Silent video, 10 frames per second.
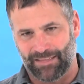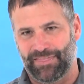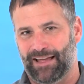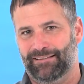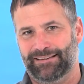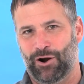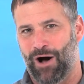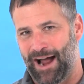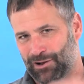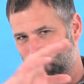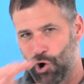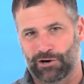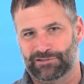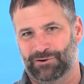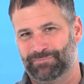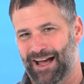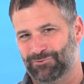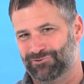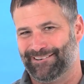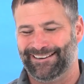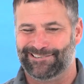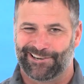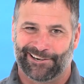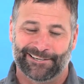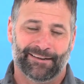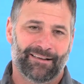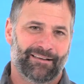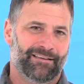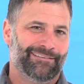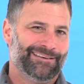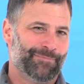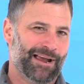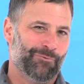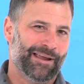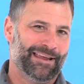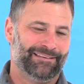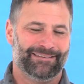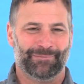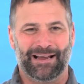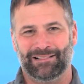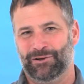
that, you know, on a long term downtrending chart, you might win, you might